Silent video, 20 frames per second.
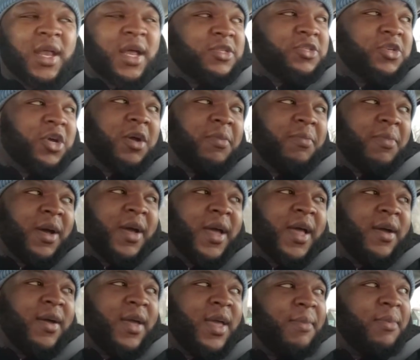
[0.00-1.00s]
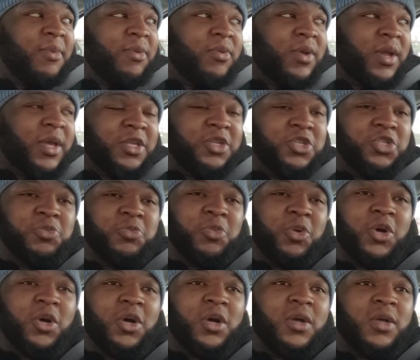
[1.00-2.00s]
and I'll talk about Al Haymon when I get to
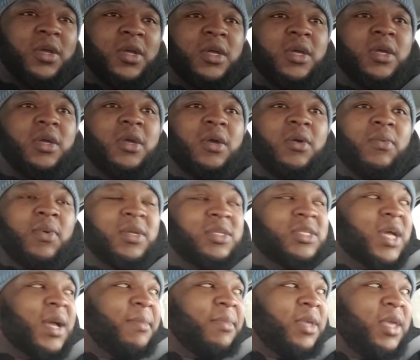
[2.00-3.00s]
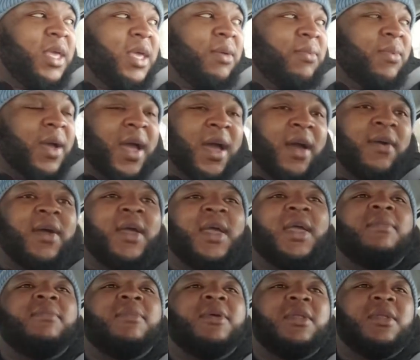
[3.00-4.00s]
Jermall. One time again with Al
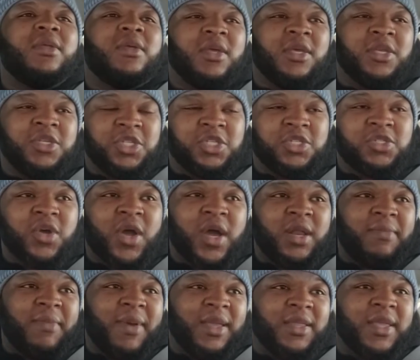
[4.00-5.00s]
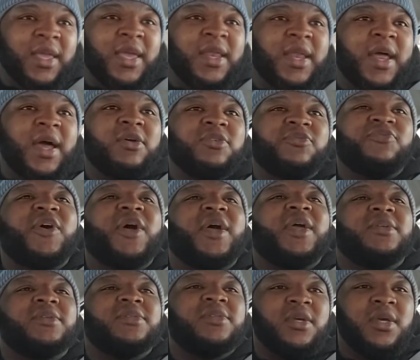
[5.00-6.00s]
Haymon is just trying to make the in-house
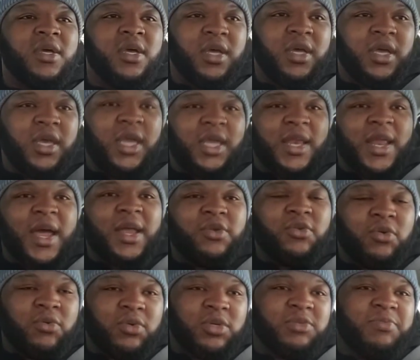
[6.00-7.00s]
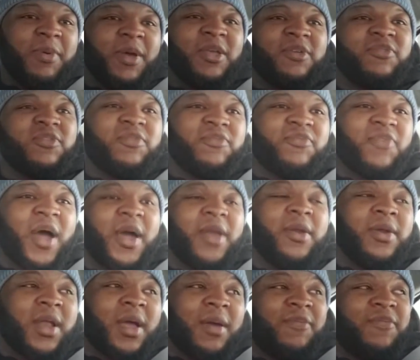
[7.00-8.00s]
fights. He not doing what's best for the
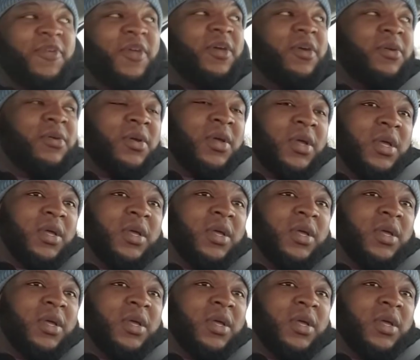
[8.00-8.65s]
fighter. And I feel